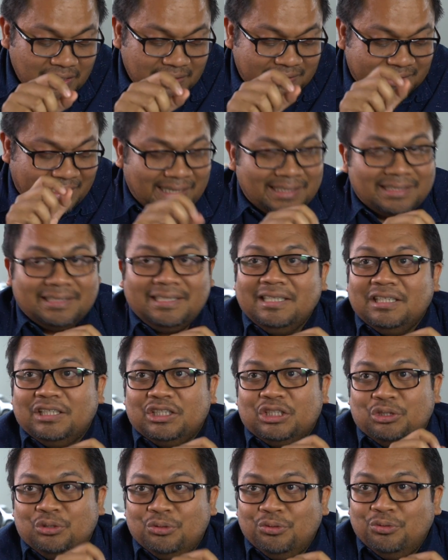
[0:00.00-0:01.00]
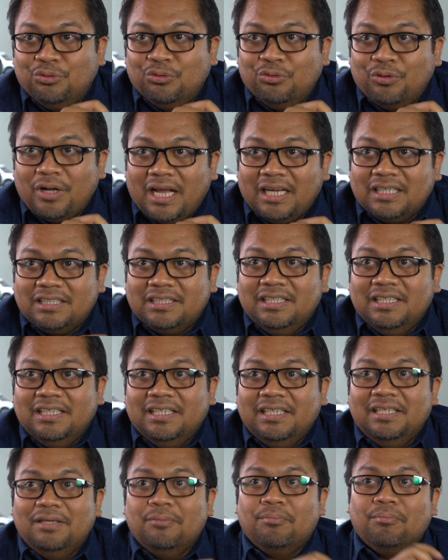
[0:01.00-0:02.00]
a tactic to
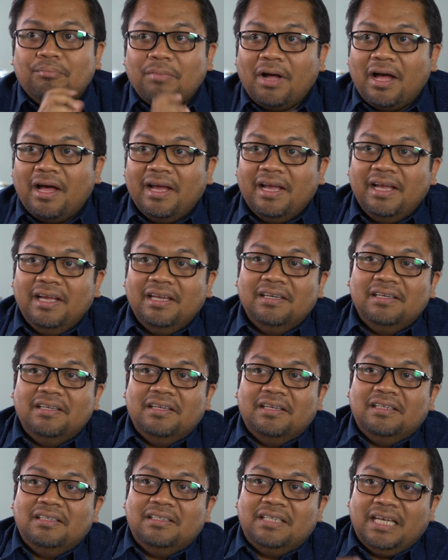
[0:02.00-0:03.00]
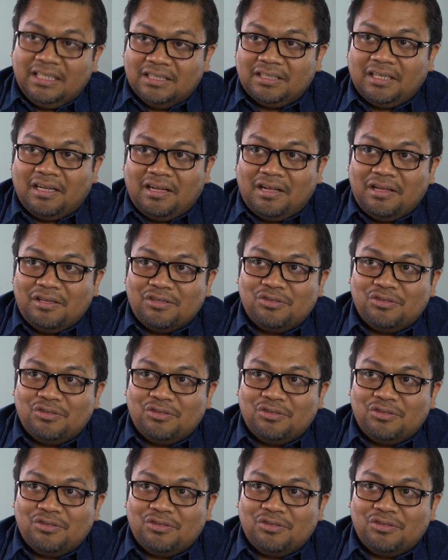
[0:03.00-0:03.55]
actually mine data.